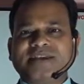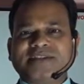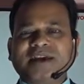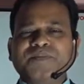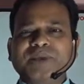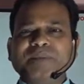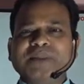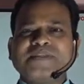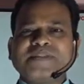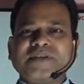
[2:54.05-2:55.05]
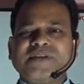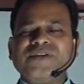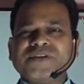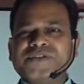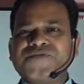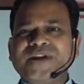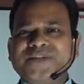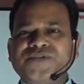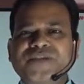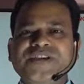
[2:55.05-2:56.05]
Some people have
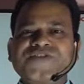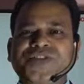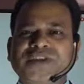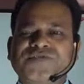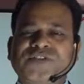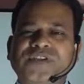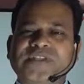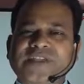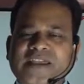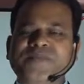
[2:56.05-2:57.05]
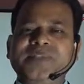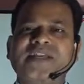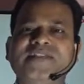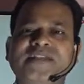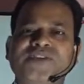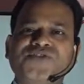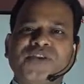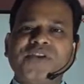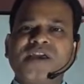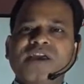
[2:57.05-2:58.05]
difference of interest for the same things
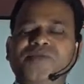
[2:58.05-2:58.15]
actually